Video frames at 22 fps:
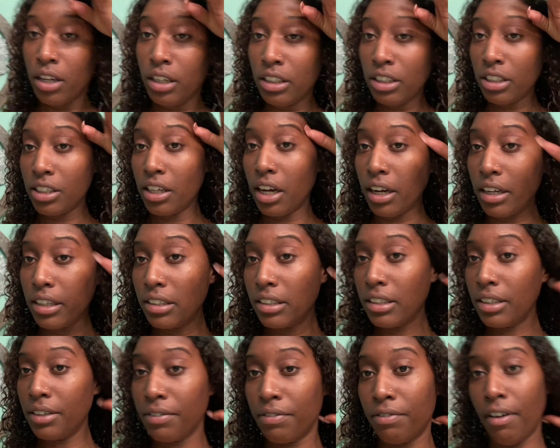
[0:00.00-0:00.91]
So y'all can see
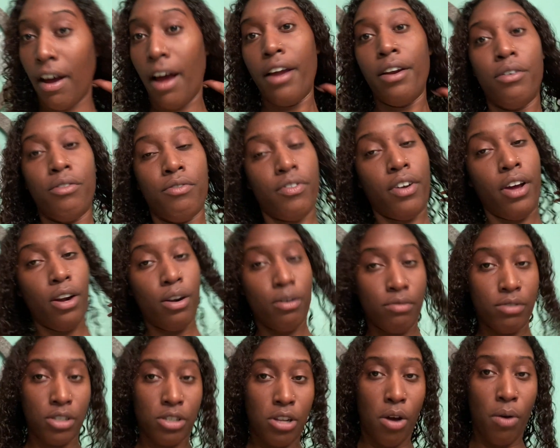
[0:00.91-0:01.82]
the final
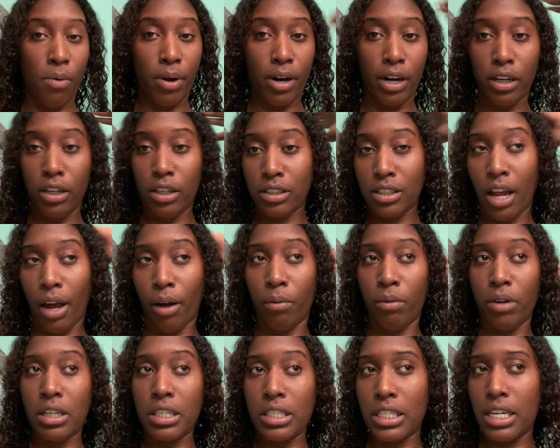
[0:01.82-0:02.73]
result, what it looks like
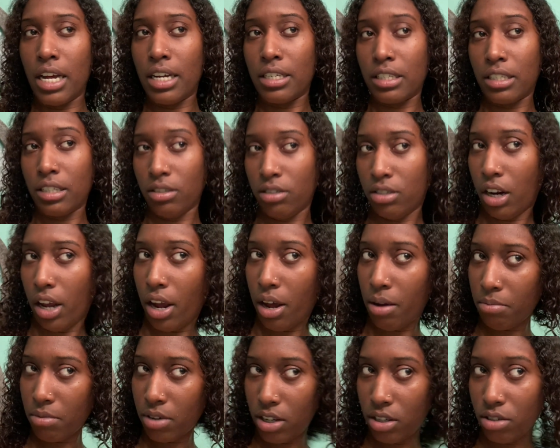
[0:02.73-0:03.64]
when it's not still
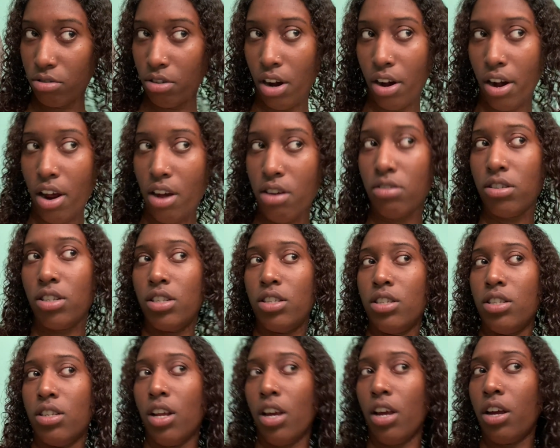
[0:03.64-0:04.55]
damp, because right now this is
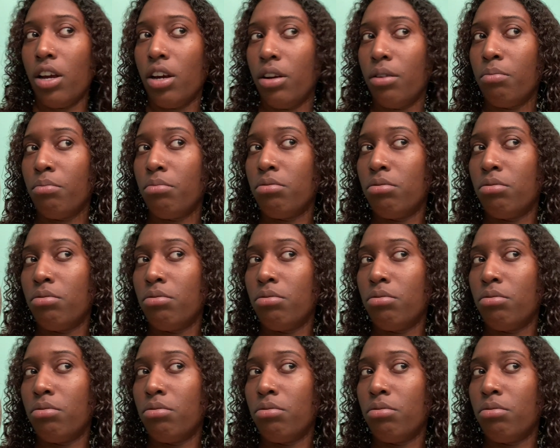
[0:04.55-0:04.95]
damp.